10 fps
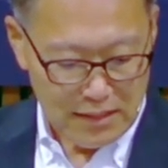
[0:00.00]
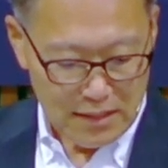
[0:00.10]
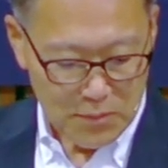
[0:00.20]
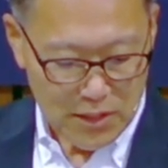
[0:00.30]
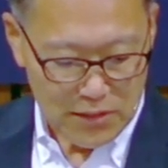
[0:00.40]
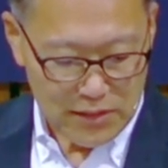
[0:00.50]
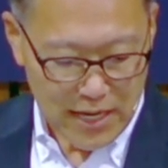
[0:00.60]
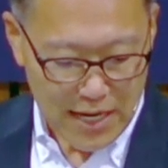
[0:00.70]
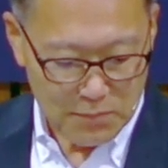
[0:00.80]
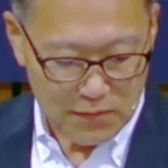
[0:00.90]
because it
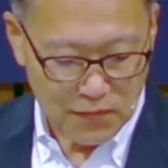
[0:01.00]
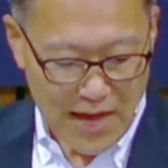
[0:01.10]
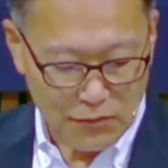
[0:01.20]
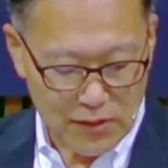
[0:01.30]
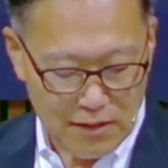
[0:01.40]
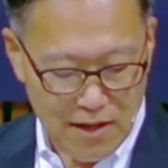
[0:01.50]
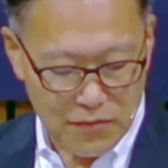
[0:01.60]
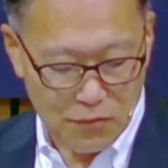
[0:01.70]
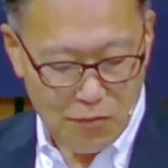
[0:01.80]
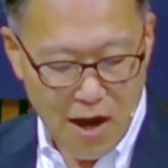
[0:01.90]
had been founded on
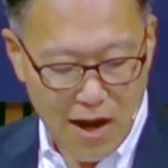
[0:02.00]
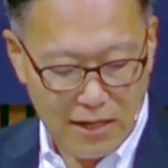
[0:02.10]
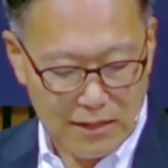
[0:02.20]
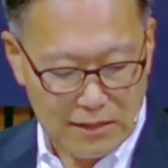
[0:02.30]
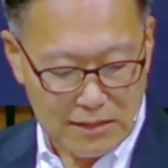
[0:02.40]
the rock.